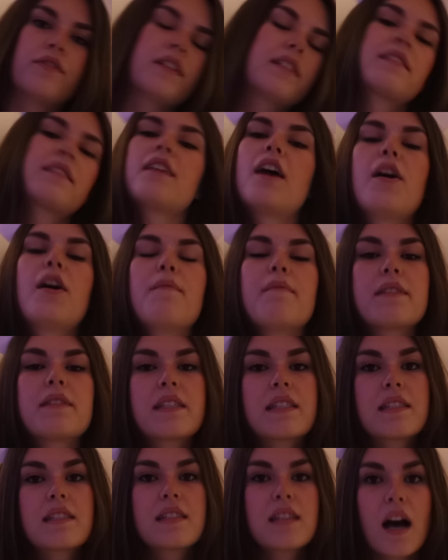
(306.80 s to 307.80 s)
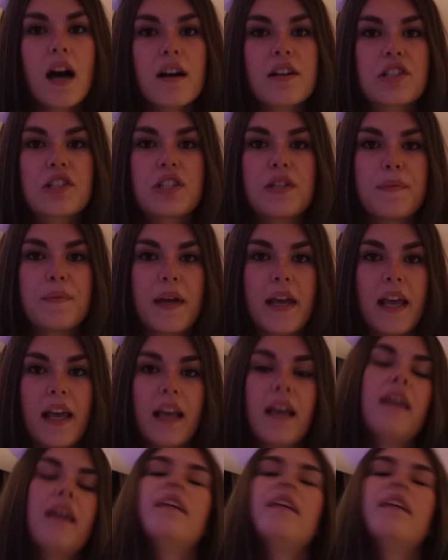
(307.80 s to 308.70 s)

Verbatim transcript: It's um, stuck to me.